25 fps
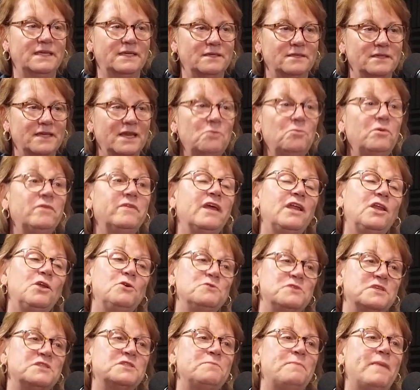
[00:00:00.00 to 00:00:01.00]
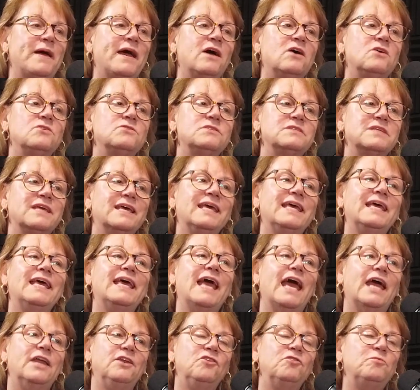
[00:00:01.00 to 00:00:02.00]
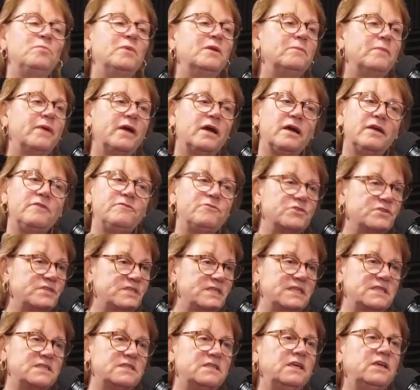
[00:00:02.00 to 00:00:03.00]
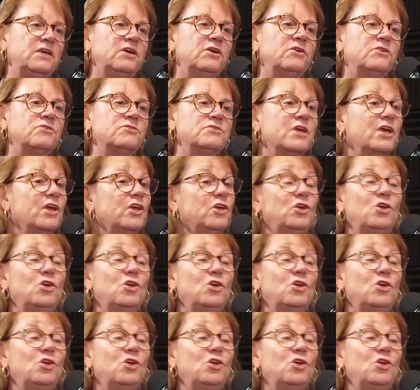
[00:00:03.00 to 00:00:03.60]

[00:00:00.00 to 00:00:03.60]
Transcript: It did. And when they lose a spouse, and you've been married for 60 years,